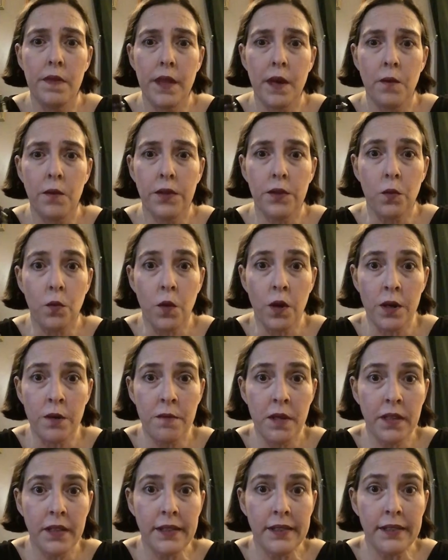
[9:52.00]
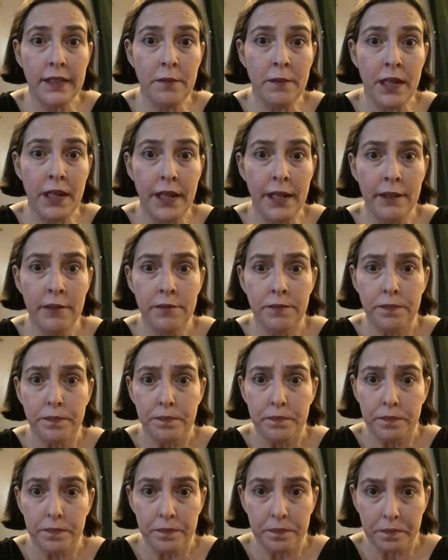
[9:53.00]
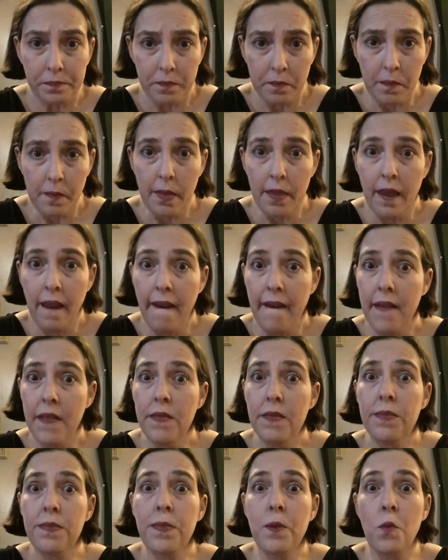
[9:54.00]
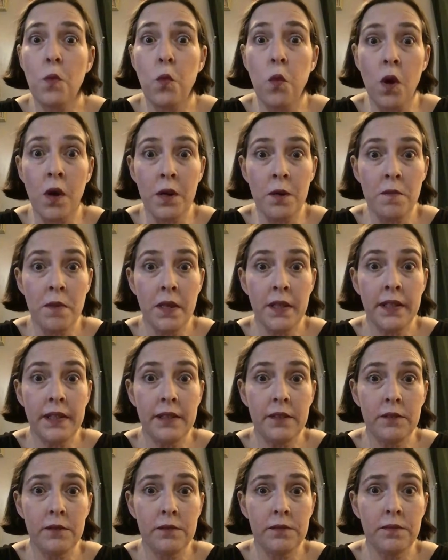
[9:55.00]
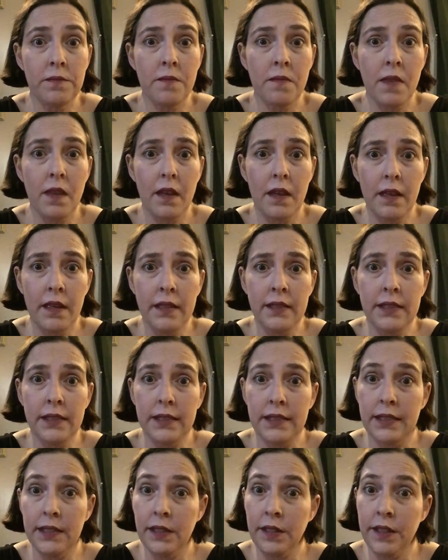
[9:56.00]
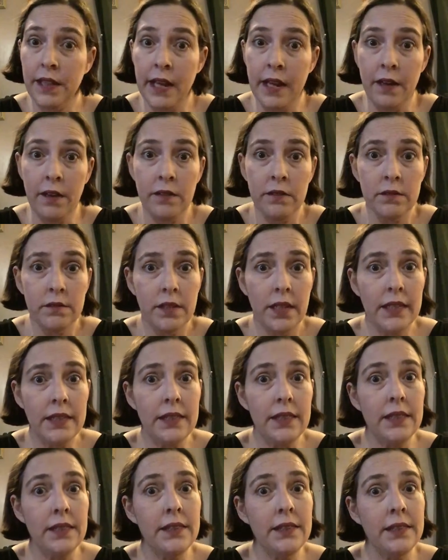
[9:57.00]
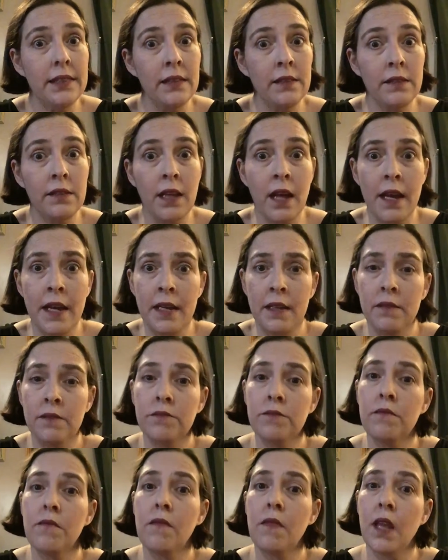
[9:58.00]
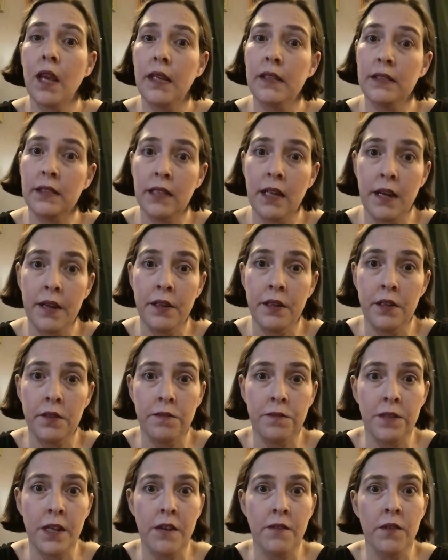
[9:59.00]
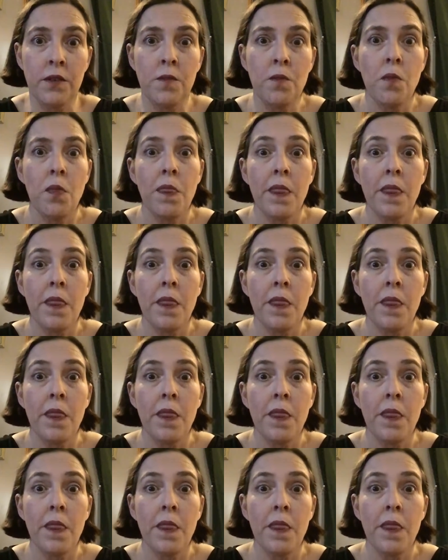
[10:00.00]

Now with the watermelon lemonade, the watermelon is still there. It's still light. It's got a good flavor.